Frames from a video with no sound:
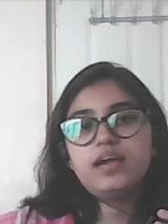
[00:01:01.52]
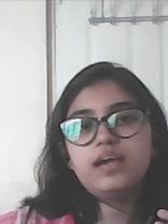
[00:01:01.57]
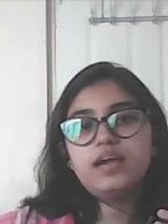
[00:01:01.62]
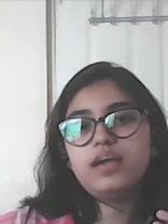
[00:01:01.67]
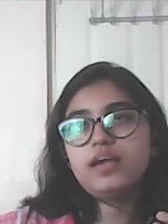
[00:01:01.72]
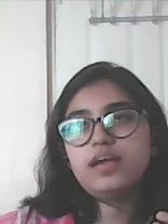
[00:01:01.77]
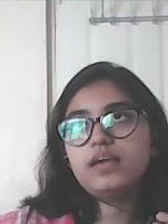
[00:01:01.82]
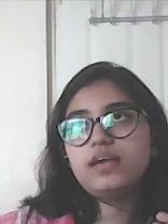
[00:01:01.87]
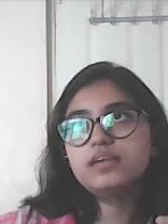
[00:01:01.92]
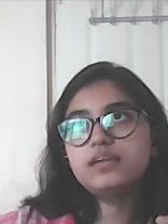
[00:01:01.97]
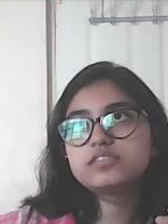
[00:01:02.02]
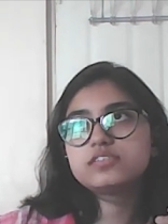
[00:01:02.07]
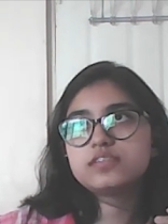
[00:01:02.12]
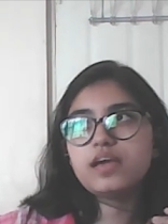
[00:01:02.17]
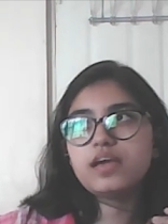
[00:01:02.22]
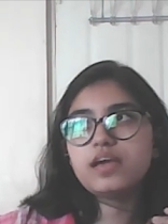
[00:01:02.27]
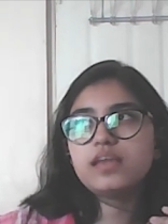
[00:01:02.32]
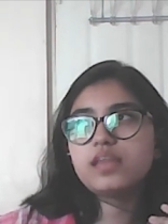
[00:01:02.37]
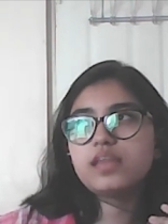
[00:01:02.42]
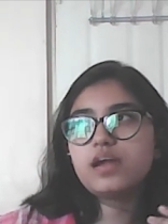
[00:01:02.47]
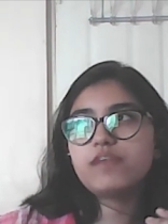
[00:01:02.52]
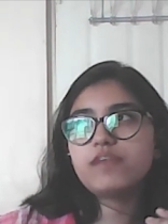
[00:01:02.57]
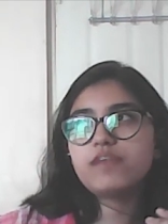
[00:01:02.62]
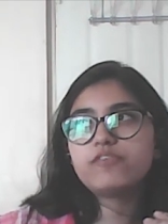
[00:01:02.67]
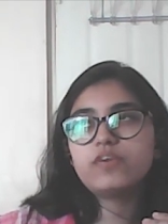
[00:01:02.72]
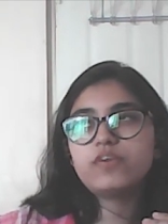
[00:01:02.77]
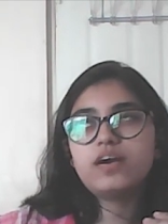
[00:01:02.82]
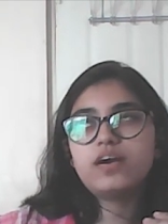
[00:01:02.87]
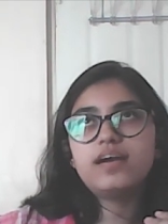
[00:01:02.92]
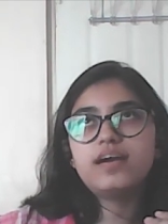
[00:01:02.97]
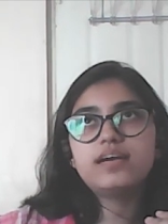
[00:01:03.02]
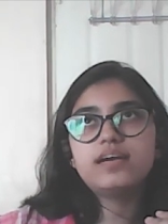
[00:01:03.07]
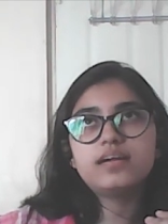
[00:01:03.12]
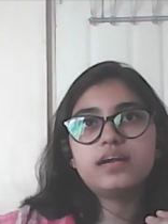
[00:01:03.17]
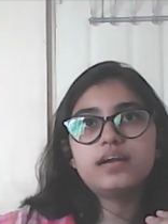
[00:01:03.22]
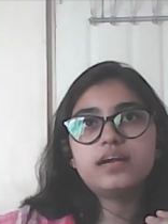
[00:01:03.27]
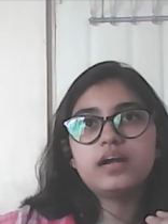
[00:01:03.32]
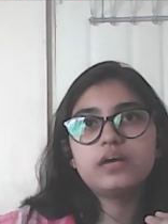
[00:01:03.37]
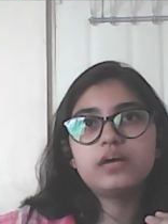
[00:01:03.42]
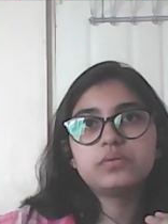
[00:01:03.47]
They stay there for
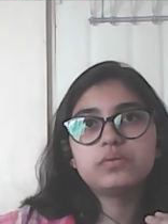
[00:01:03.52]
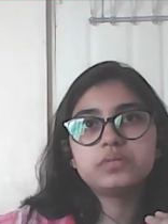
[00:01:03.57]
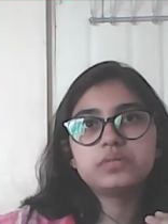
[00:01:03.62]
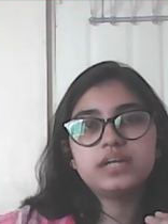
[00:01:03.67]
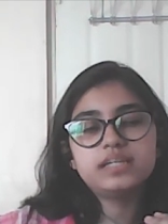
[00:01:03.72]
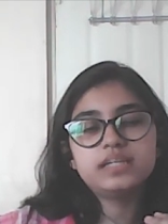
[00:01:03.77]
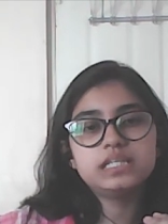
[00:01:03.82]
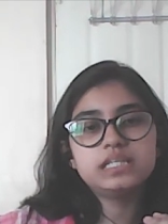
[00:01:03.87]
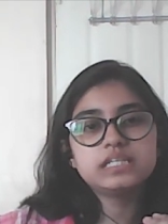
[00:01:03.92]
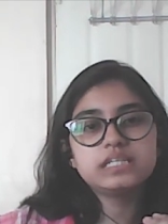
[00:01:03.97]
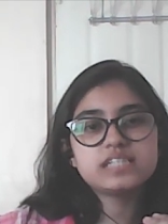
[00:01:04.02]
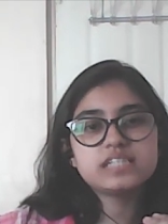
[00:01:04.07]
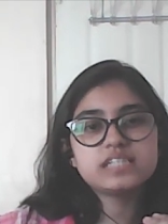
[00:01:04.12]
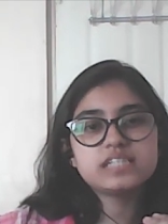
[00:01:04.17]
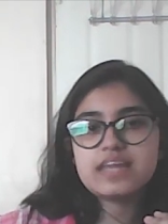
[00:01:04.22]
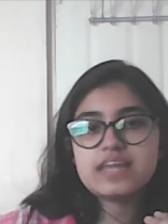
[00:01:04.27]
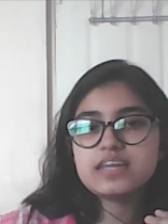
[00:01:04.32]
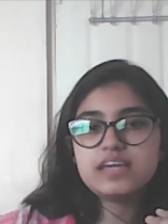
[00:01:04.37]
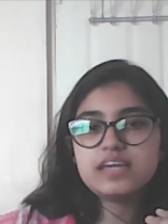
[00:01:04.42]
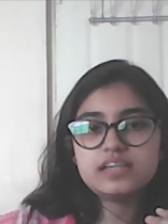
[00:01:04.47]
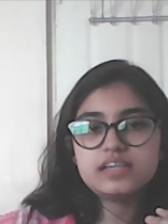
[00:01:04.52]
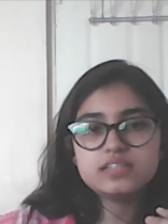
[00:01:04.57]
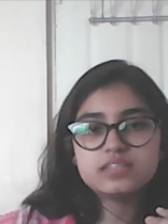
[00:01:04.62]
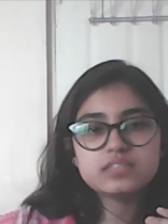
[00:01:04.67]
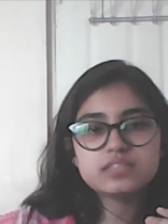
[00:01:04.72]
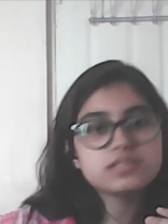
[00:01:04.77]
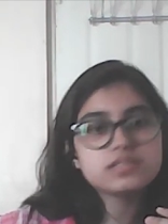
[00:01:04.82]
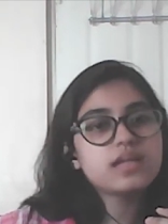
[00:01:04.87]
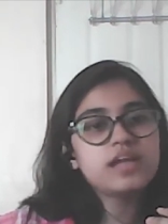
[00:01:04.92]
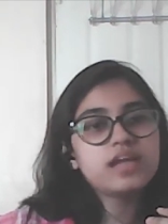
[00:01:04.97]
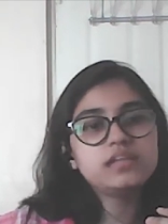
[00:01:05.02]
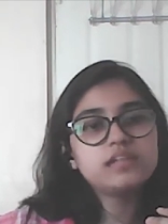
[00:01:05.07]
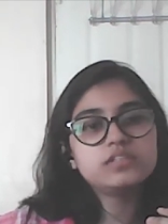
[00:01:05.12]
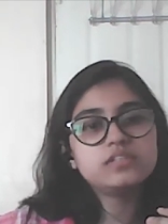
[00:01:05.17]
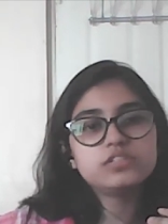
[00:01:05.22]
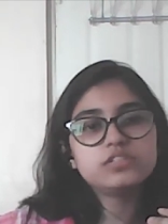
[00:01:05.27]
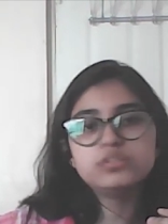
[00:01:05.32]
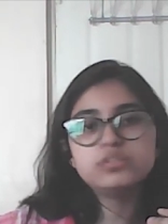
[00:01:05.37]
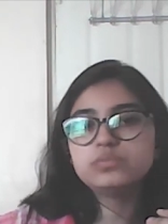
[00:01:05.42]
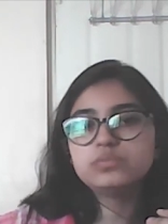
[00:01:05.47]
around, I think, 10 days,
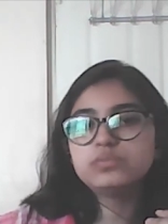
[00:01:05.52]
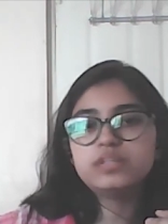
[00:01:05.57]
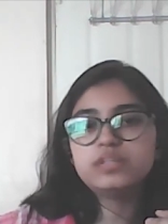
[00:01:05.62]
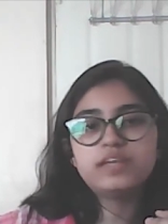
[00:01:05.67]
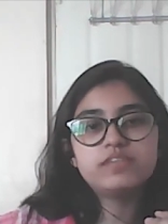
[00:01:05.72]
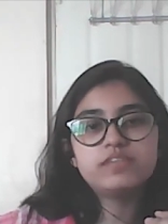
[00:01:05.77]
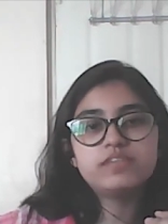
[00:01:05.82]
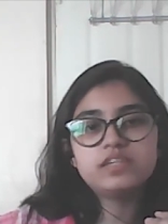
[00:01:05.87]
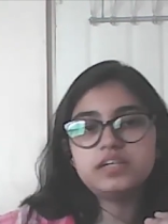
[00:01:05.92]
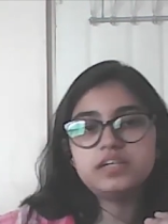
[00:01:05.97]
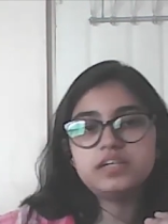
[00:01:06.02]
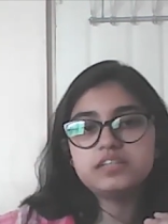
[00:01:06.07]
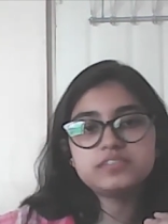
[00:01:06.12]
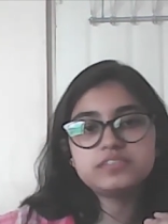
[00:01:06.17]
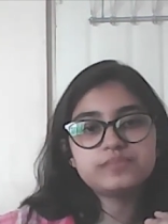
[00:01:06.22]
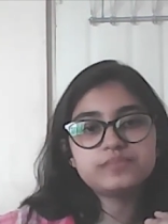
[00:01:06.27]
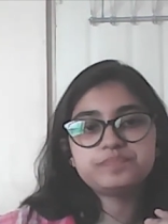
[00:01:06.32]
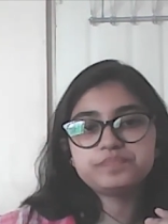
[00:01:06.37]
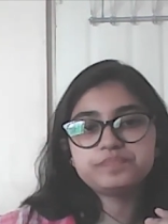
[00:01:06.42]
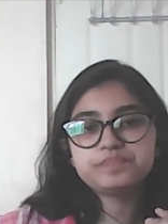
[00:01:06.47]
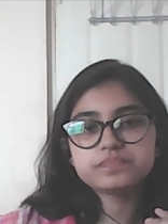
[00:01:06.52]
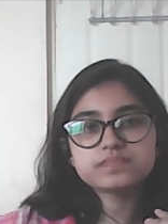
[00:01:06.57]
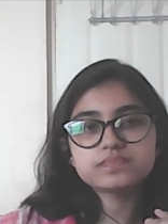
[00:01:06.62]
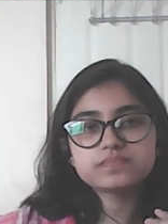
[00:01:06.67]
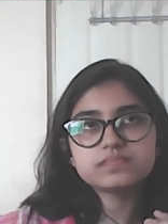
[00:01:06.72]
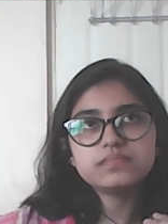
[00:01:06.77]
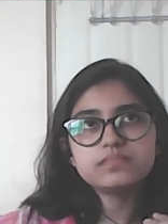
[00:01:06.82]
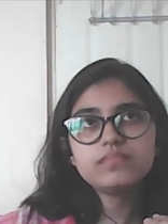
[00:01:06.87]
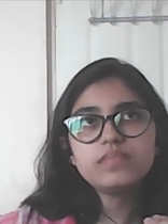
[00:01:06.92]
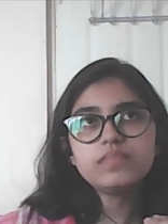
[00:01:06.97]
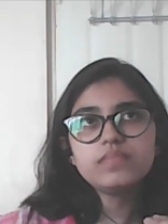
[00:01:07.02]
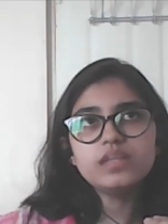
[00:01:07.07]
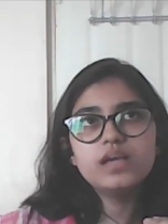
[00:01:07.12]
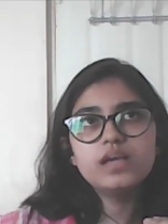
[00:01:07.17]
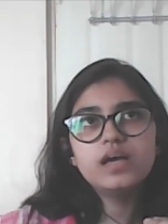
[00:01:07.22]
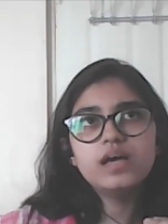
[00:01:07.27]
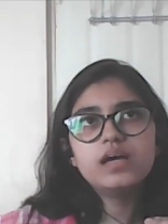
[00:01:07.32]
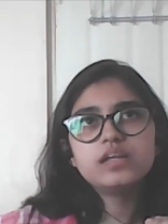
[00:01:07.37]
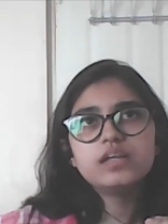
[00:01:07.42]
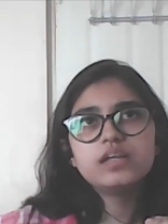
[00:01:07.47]
10 to 11 days.
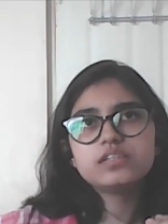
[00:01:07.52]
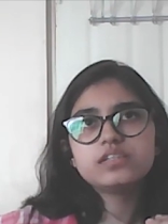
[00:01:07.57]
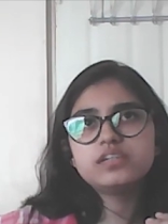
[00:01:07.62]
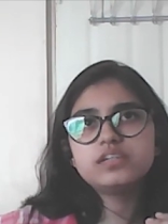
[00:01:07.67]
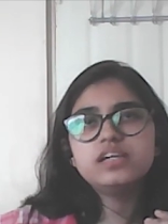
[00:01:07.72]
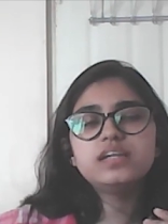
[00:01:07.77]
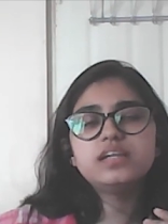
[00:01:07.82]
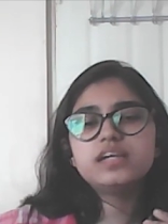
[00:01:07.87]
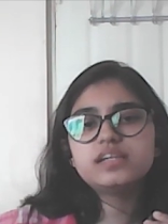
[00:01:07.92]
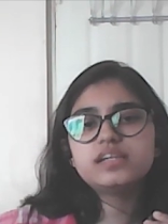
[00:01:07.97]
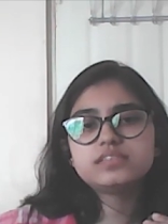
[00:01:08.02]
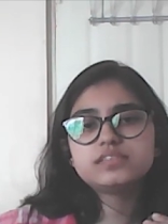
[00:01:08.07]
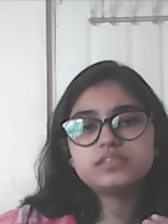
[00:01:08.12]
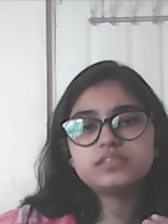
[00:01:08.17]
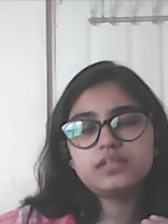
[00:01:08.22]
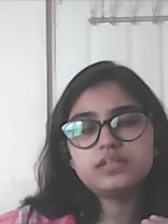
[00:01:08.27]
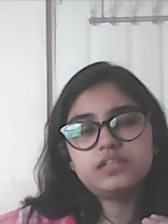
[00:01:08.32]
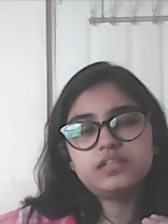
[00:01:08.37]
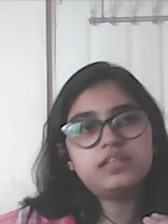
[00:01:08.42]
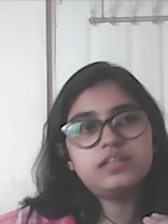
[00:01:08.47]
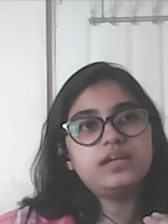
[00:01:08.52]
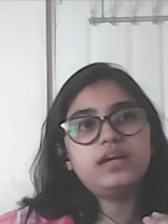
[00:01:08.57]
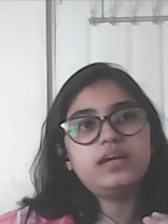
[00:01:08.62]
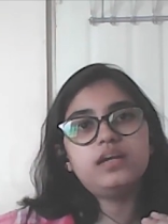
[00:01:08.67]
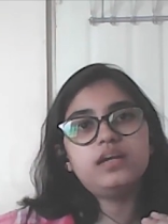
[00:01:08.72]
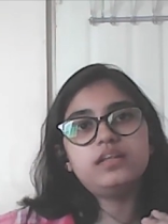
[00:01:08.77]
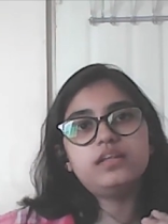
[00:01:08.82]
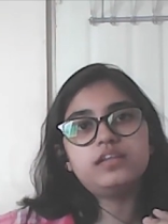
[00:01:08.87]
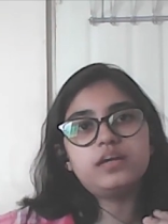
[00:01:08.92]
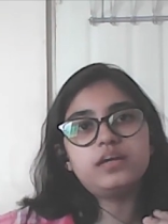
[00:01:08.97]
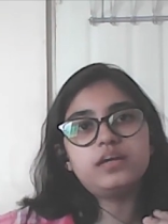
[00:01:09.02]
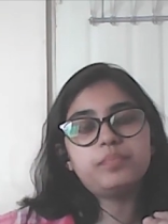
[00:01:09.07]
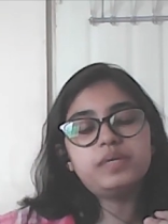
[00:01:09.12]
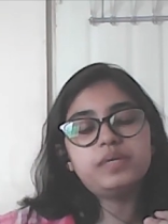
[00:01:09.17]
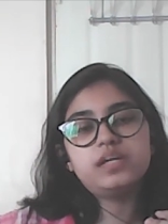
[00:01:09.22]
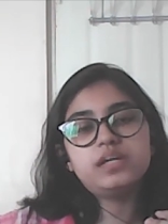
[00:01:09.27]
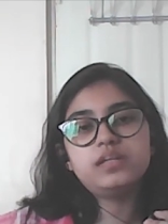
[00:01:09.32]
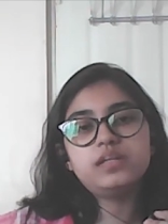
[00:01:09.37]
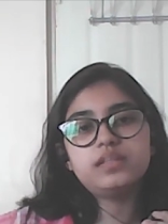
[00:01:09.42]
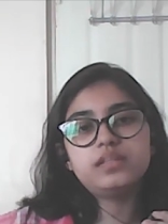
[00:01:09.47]
Three days they they
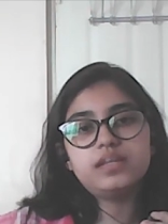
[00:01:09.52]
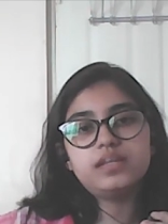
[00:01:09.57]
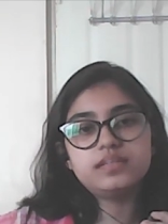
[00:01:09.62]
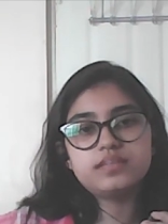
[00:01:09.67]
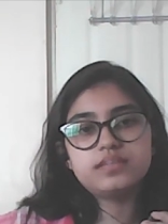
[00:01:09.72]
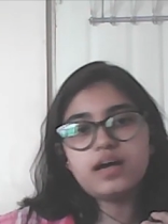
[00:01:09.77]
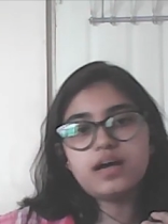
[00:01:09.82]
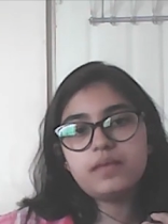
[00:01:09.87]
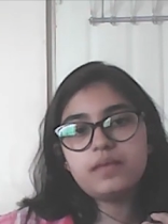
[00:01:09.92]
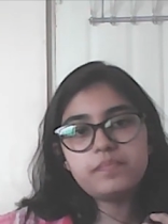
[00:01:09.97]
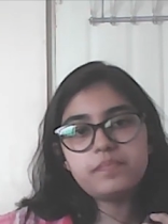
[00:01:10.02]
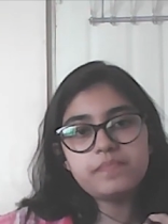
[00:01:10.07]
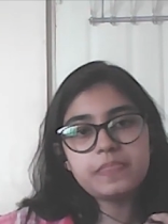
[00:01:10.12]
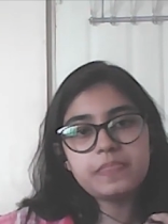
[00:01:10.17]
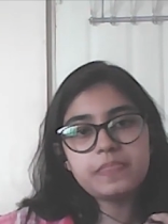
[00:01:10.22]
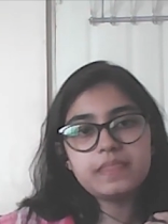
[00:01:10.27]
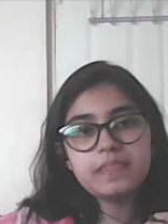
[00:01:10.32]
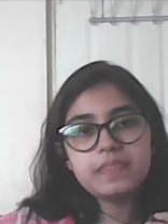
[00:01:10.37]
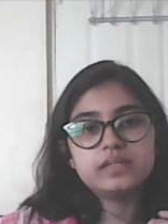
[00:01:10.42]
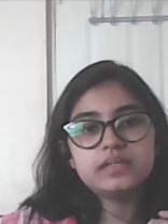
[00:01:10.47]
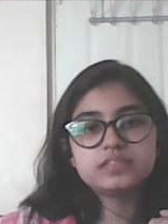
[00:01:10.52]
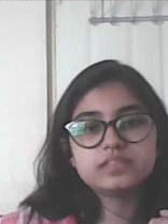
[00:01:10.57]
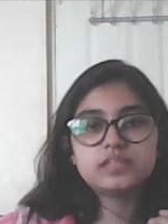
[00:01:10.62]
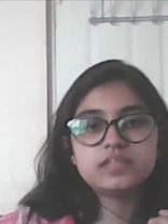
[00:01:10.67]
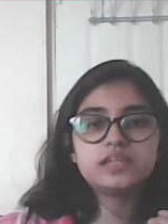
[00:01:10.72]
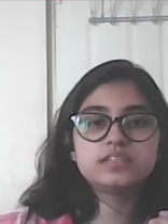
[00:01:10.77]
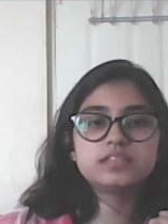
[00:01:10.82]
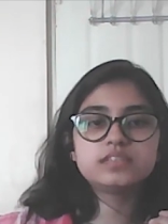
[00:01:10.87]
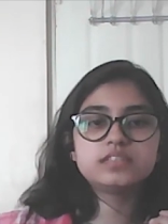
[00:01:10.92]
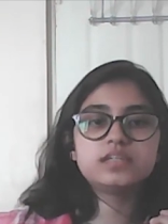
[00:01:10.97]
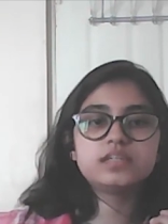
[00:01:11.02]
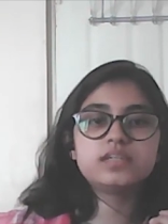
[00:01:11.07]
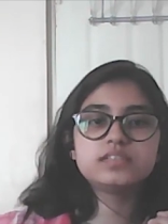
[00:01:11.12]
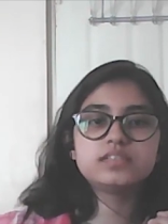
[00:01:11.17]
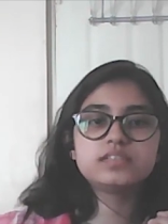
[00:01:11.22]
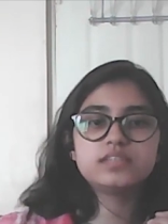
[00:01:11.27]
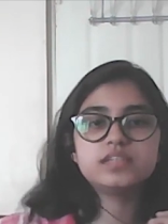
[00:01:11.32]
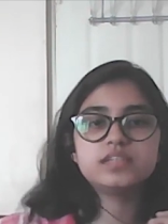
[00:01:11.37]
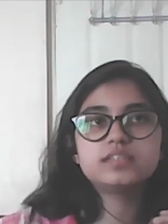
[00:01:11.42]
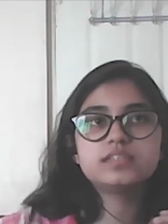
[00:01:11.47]
appear in the exam. It's a it's
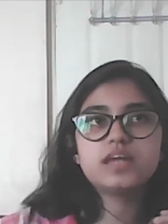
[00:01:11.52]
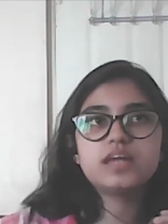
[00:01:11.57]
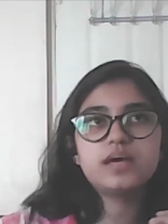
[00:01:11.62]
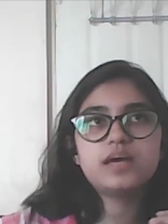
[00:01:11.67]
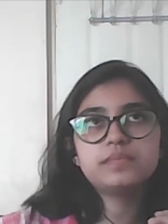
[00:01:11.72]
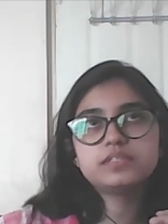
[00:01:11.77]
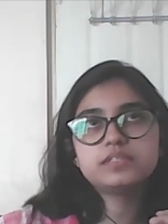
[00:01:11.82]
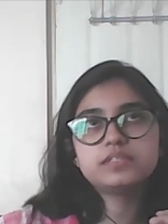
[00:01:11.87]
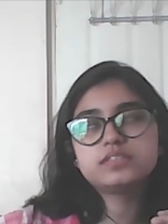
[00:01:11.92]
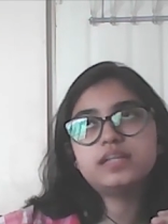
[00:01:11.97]
a it's an exam.